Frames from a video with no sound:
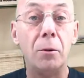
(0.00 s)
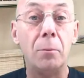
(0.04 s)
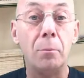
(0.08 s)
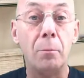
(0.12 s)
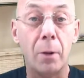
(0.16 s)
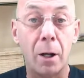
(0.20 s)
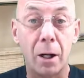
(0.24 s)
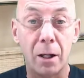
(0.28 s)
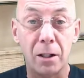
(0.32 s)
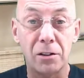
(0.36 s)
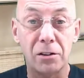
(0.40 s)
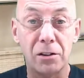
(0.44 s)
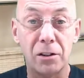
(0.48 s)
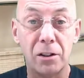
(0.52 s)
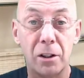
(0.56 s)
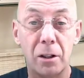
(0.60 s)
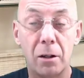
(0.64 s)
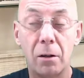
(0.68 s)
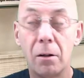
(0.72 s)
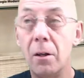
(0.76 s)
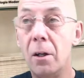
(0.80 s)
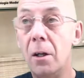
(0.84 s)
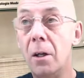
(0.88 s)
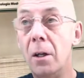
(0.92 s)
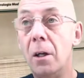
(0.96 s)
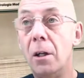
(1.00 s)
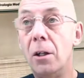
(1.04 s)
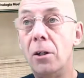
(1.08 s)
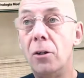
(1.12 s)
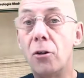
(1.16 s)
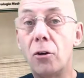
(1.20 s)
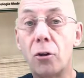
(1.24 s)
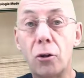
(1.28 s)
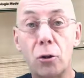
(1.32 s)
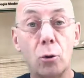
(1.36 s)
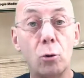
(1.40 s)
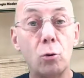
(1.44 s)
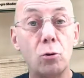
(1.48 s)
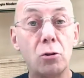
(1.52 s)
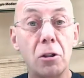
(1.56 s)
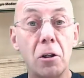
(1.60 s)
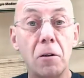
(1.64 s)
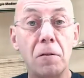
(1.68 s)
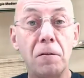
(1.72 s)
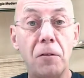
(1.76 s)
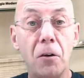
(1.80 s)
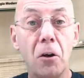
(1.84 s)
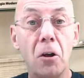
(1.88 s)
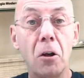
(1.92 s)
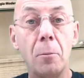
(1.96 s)
Master. You can also
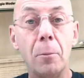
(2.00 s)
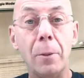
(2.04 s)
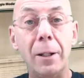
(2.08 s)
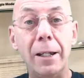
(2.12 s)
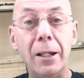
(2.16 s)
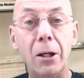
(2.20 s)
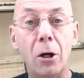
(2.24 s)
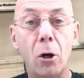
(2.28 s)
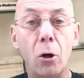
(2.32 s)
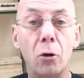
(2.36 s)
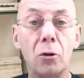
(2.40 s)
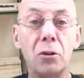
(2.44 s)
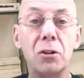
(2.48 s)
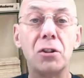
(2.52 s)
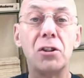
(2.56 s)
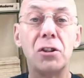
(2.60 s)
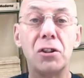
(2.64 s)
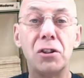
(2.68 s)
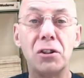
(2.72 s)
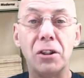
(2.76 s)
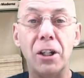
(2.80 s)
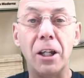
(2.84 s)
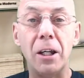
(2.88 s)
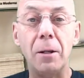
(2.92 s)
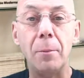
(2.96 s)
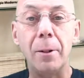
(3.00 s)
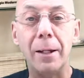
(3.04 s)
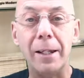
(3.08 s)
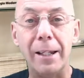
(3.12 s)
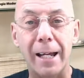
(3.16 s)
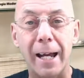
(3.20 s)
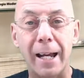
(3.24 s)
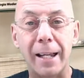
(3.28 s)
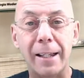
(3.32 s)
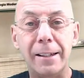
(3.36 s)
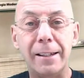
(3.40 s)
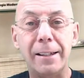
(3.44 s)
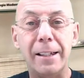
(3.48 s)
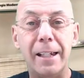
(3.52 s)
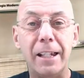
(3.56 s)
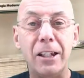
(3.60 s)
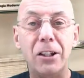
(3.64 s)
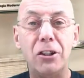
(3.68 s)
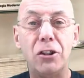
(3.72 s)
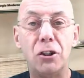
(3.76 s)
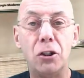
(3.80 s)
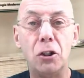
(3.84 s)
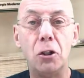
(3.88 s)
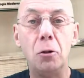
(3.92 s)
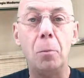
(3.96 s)
follow me on Steemit and
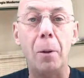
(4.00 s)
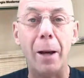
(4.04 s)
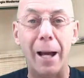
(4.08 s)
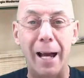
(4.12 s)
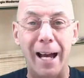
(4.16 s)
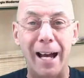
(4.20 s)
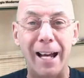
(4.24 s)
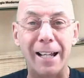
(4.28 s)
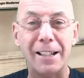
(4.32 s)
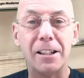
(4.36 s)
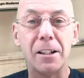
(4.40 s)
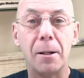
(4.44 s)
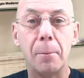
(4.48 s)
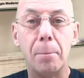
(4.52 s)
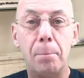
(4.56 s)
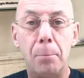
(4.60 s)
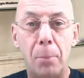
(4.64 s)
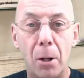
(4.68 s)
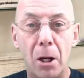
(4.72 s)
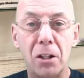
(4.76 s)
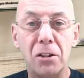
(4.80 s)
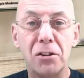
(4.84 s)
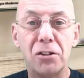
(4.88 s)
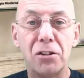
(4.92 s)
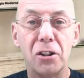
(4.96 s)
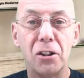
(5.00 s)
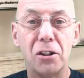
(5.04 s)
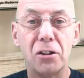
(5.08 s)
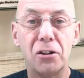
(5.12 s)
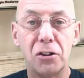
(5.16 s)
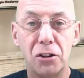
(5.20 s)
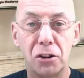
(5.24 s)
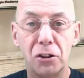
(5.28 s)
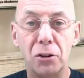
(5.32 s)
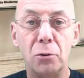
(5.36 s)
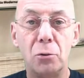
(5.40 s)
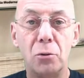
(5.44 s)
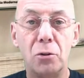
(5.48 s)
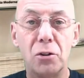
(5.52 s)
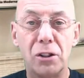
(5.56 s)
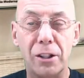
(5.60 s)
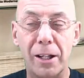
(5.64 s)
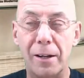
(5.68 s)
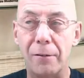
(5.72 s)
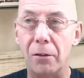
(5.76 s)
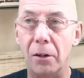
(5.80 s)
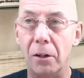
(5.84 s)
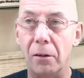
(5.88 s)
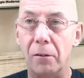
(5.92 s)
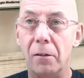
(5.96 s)
DTube at
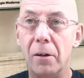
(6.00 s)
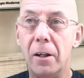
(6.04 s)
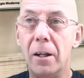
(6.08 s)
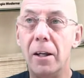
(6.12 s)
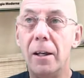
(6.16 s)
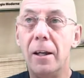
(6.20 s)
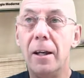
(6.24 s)
Buzz27.